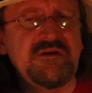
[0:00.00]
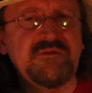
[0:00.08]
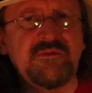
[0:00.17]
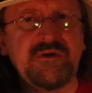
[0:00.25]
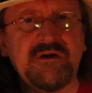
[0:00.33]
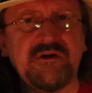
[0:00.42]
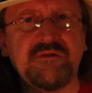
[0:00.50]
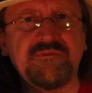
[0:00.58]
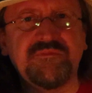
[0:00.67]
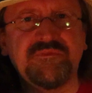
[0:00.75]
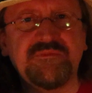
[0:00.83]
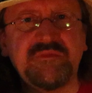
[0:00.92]
where,
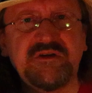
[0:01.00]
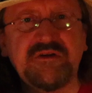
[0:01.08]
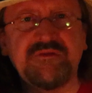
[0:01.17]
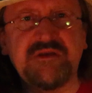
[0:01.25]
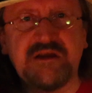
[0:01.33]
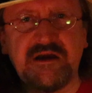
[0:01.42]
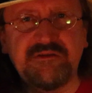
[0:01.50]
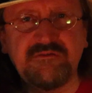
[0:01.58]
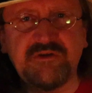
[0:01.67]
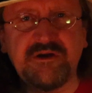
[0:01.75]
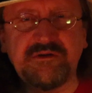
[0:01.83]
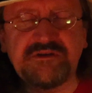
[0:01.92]
you know, they got the
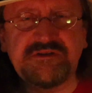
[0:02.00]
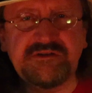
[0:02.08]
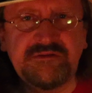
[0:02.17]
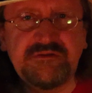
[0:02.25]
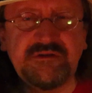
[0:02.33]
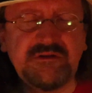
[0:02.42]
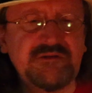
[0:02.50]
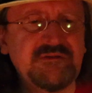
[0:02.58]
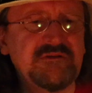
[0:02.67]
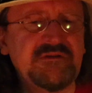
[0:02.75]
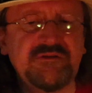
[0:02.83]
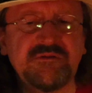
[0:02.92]
virus and
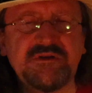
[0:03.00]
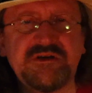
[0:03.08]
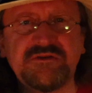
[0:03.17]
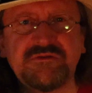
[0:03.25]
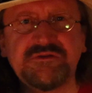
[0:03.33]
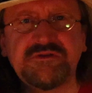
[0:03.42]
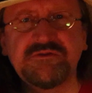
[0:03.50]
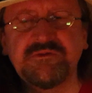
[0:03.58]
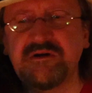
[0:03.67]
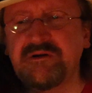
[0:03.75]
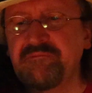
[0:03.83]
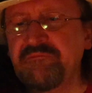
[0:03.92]
they're not doing too well.